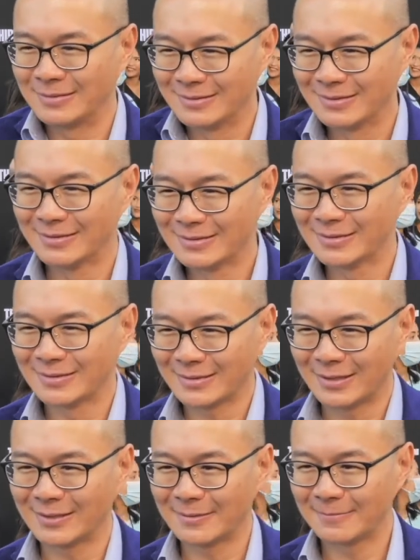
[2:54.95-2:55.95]
Yeah.
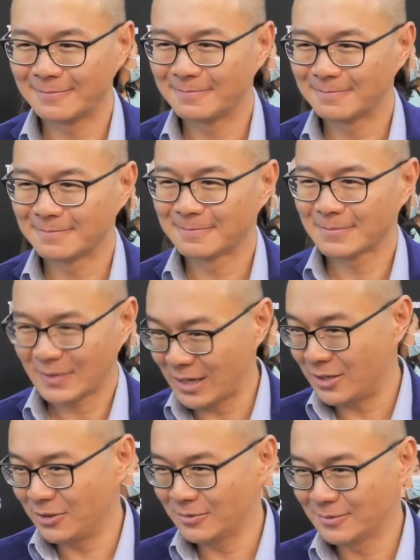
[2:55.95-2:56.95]
Great talking to you. I can't
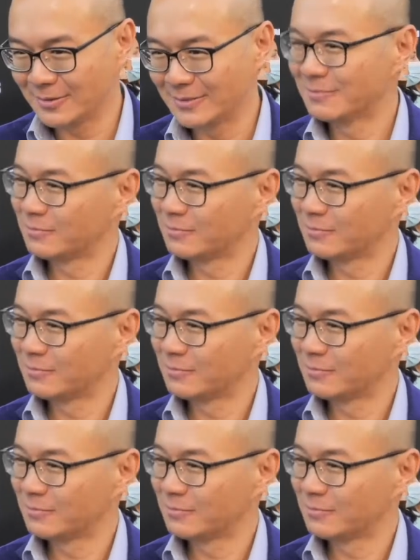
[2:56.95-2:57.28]
wait to see it.